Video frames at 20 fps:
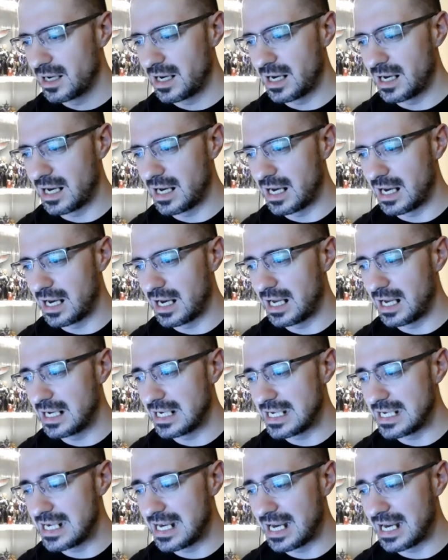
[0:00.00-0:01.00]
And
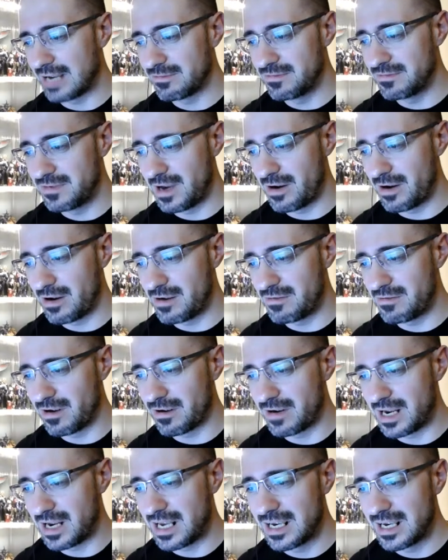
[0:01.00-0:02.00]
yeah, very,
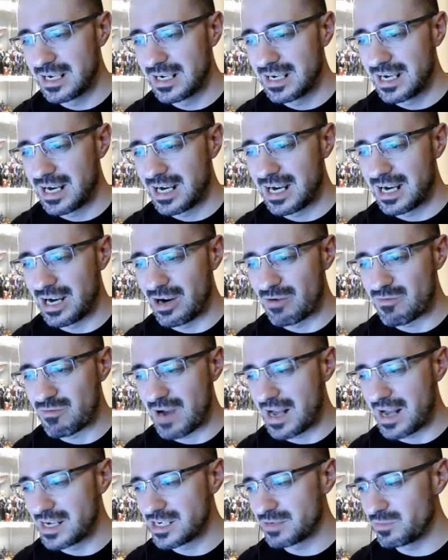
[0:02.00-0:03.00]
very
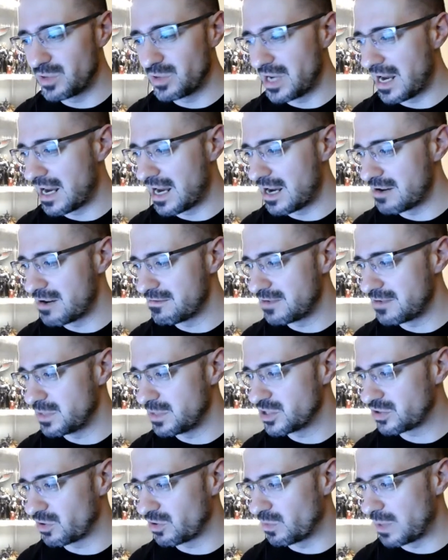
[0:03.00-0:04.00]
random. We have, let me
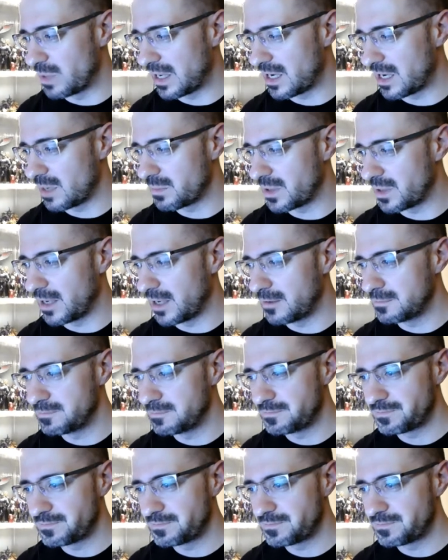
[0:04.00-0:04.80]
scroll back up again.